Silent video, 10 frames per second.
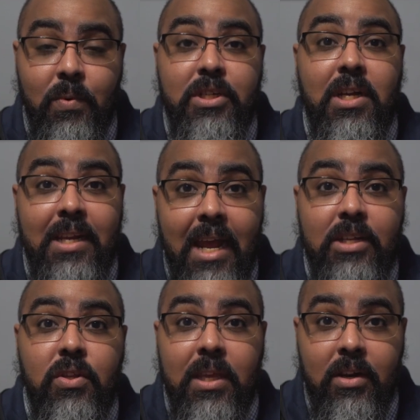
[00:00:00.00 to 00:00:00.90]
which
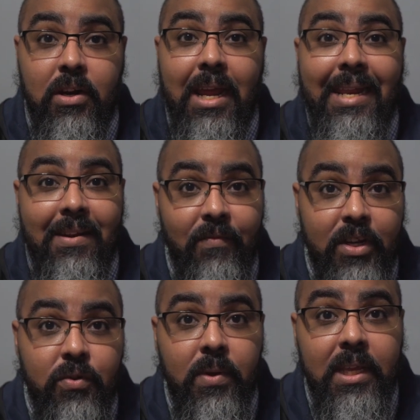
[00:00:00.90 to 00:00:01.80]
connect to the internet
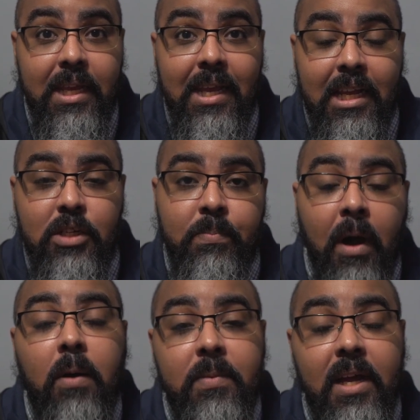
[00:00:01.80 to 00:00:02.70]
individually. Each
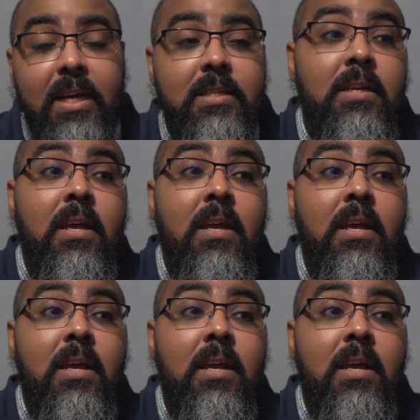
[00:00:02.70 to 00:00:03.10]
bulb does.